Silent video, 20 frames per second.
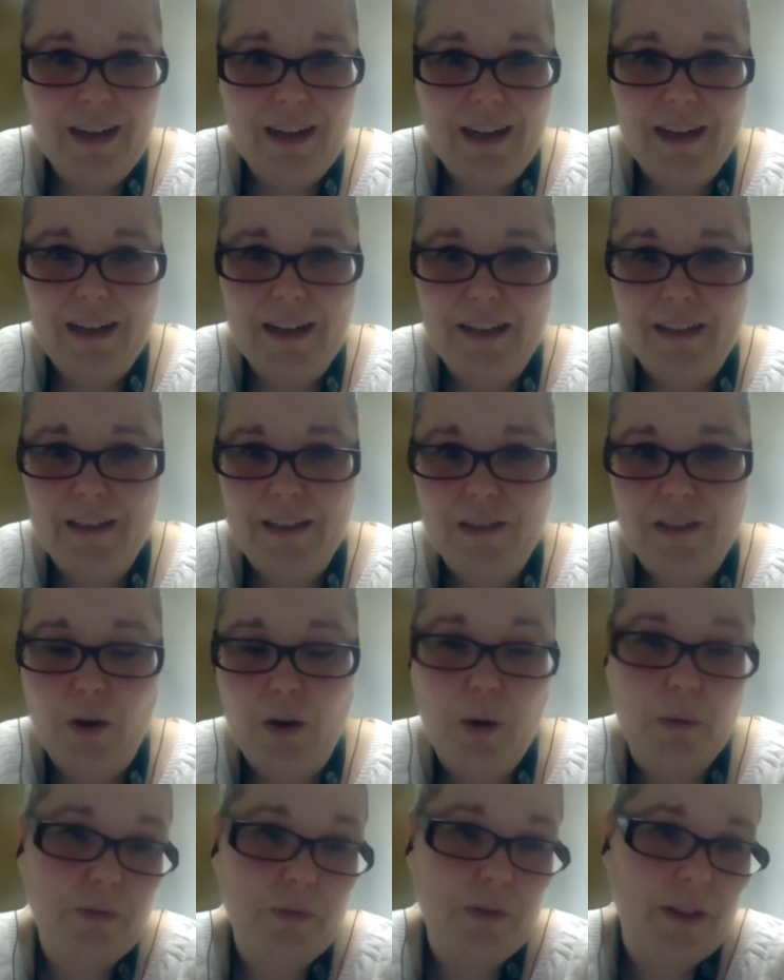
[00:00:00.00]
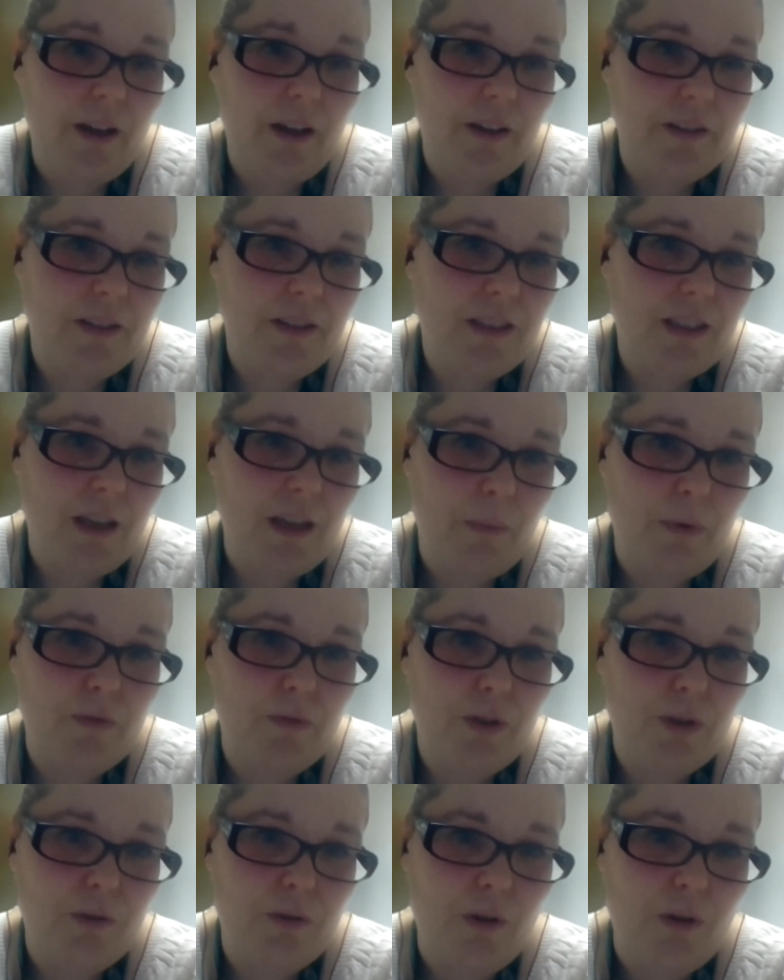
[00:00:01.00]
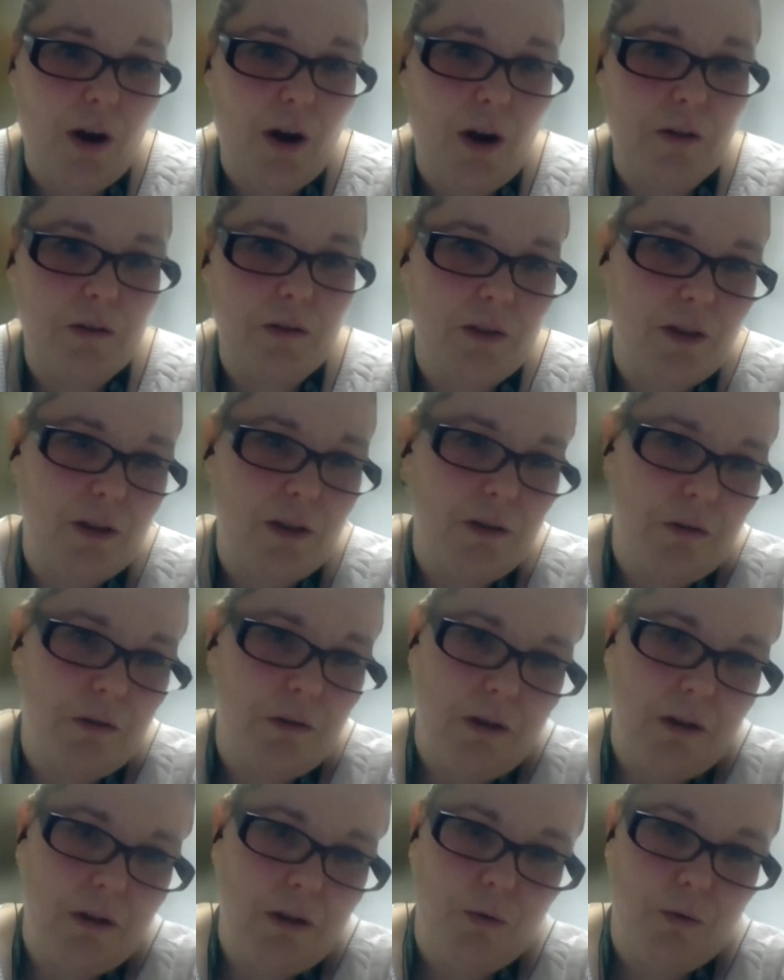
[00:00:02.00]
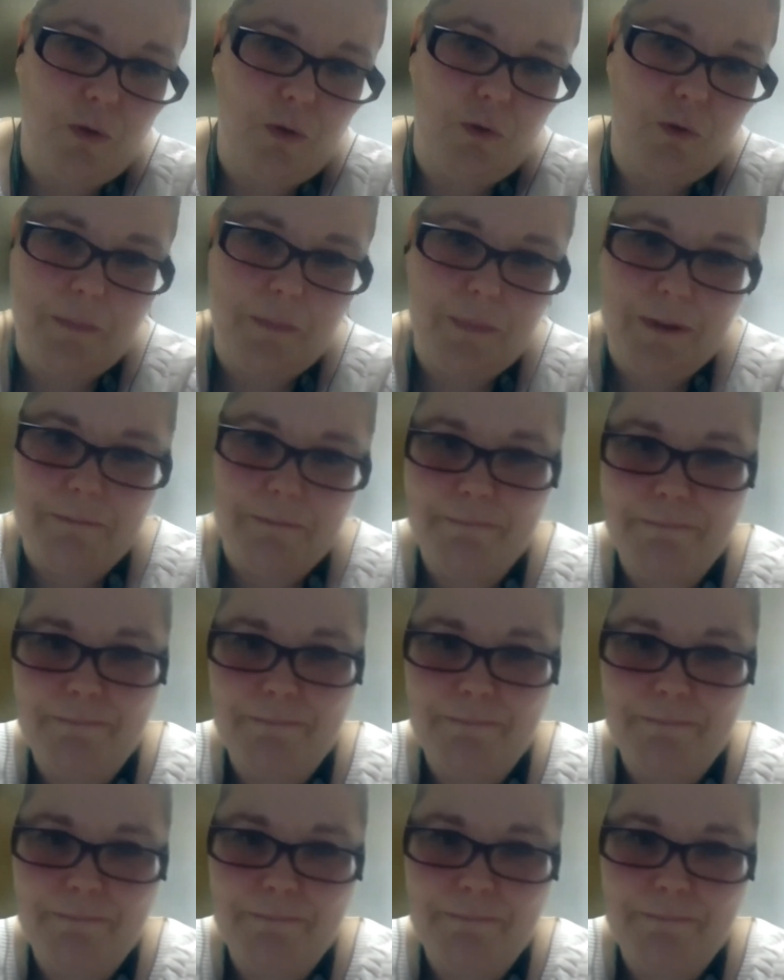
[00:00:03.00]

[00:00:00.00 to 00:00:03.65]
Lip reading: And hopefully I'll see some of you on the 30th of November.